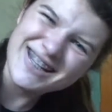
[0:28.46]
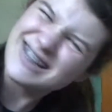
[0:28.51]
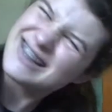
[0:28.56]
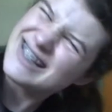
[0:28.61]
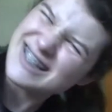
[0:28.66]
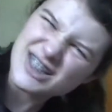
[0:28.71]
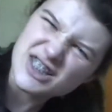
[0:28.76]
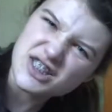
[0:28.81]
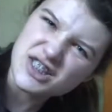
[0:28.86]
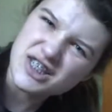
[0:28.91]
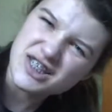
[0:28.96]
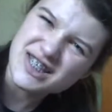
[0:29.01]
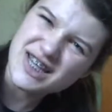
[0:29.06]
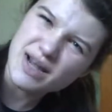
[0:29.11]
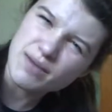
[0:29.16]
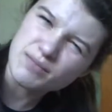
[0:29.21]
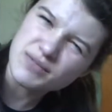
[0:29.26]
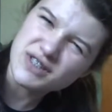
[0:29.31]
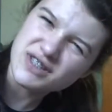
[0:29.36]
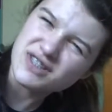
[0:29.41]
let's
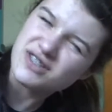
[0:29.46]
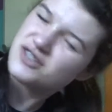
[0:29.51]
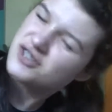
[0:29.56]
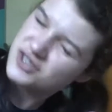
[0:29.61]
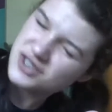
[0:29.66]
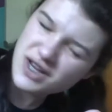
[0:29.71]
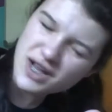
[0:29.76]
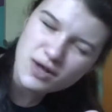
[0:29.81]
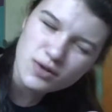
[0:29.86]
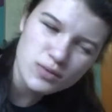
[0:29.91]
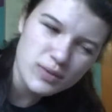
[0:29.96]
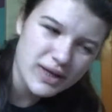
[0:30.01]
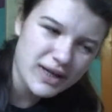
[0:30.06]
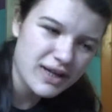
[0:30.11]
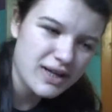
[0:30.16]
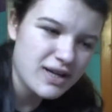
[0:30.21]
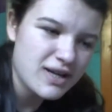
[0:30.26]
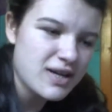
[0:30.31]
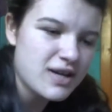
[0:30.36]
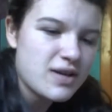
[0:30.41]
attempt this, shall we?
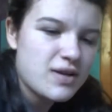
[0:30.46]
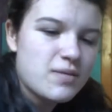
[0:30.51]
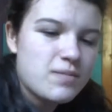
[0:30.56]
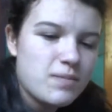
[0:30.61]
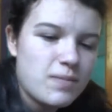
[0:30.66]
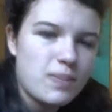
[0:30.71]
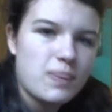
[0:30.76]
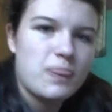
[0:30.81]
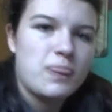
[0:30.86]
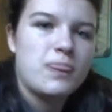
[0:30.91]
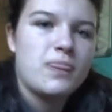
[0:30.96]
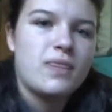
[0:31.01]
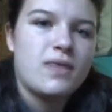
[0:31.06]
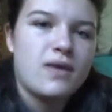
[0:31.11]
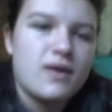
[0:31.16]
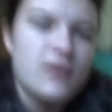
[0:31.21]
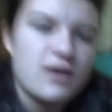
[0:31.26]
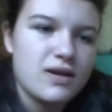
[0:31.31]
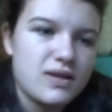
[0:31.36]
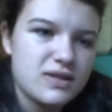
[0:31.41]

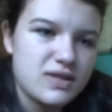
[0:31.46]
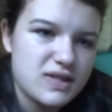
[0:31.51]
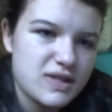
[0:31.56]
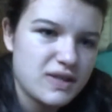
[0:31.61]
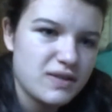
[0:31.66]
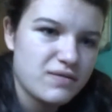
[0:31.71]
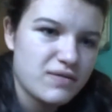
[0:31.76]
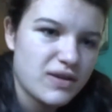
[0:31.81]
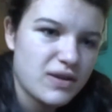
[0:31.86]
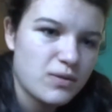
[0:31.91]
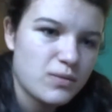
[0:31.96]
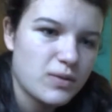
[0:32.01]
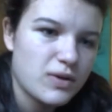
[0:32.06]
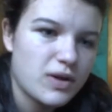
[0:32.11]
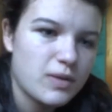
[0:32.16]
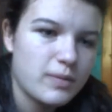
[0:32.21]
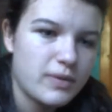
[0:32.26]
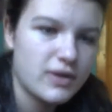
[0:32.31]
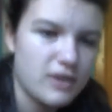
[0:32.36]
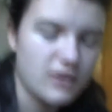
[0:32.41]
Let's see if that'll
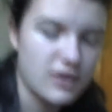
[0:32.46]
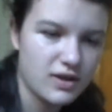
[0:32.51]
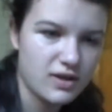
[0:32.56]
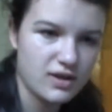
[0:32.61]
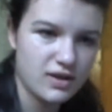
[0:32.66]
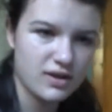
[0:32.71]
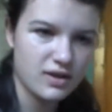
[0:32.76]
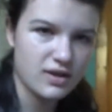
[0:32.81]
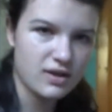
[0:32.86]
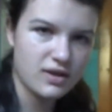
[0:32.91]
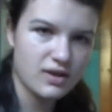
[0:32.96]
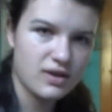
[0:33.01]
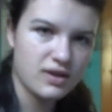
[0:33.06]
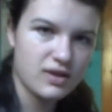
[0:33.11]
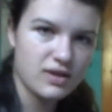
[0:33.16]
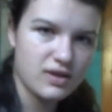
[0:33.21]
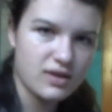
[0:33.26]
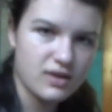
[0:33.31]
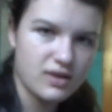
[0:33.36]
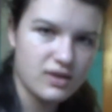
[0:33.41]
work better.
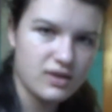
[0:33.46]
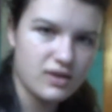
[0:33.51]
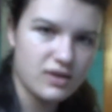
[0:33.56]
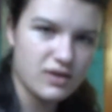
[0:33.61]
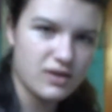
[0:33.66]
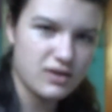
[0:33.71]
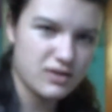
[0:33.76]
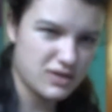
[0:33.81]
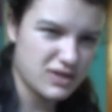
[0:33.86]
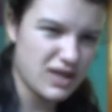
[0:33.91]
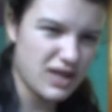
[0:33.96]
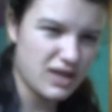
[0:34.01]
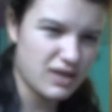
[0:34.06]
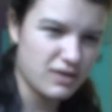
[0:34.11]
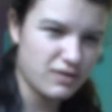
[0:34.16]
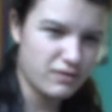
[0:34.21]
Is that in the